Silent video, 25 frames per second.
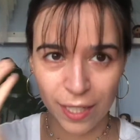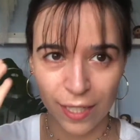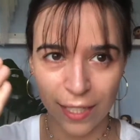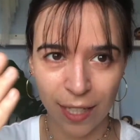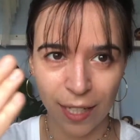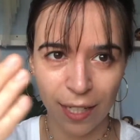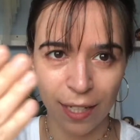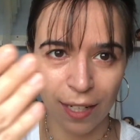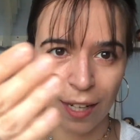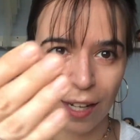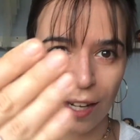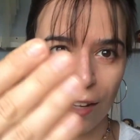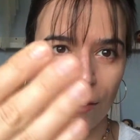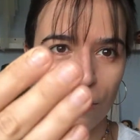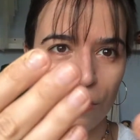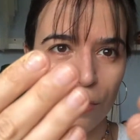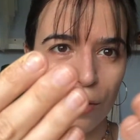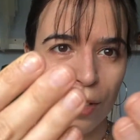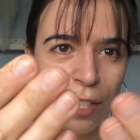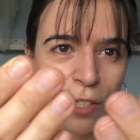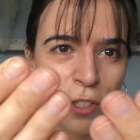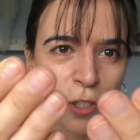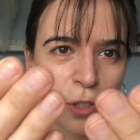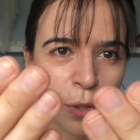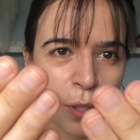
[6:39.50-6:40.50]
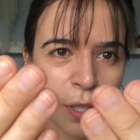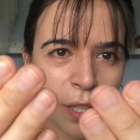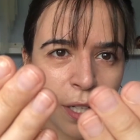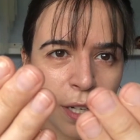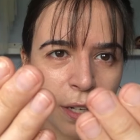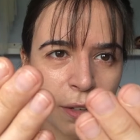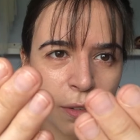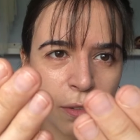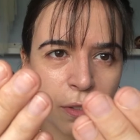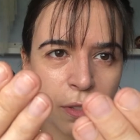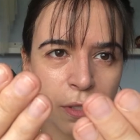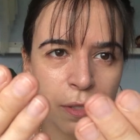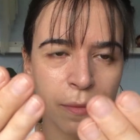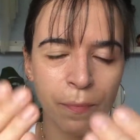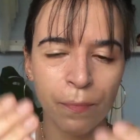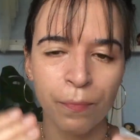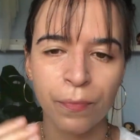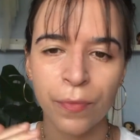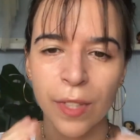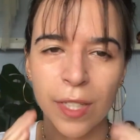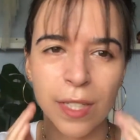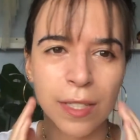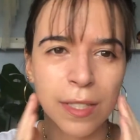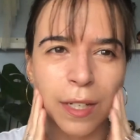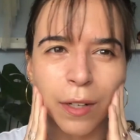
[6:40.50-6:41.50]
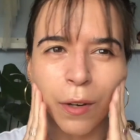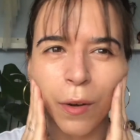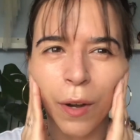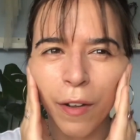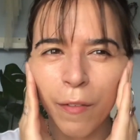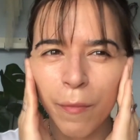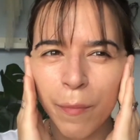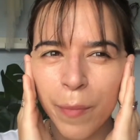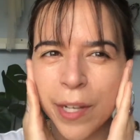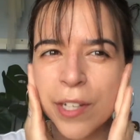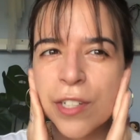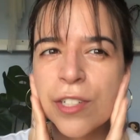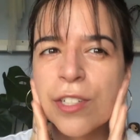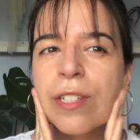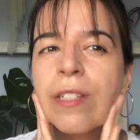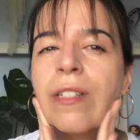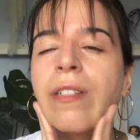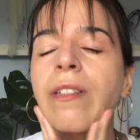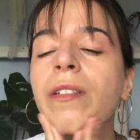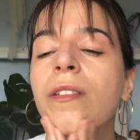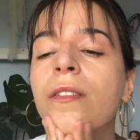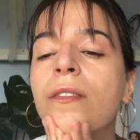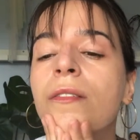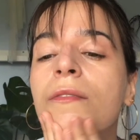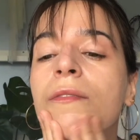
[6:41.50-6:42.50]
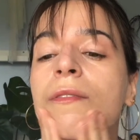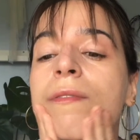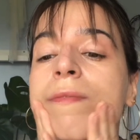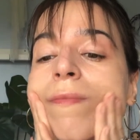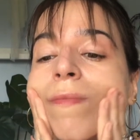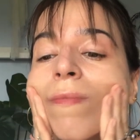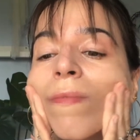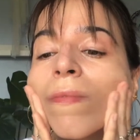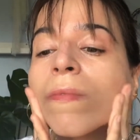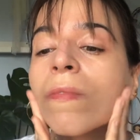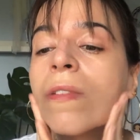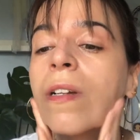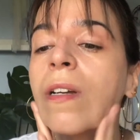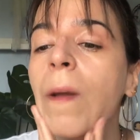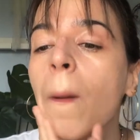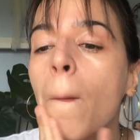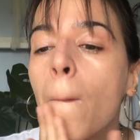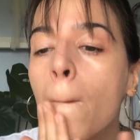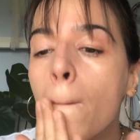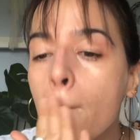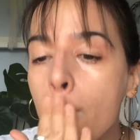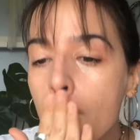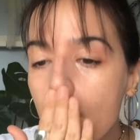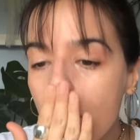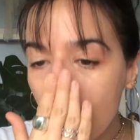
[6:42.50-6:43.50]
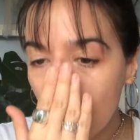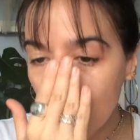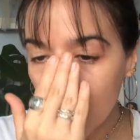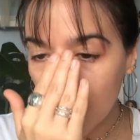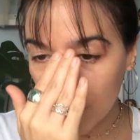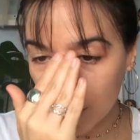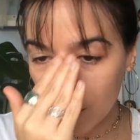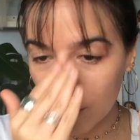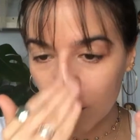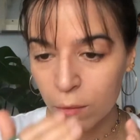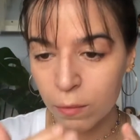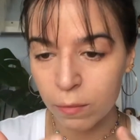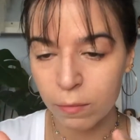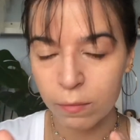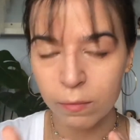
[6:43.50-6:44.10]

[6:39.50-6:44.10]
and I have really short nails because I don't have patience to, you know,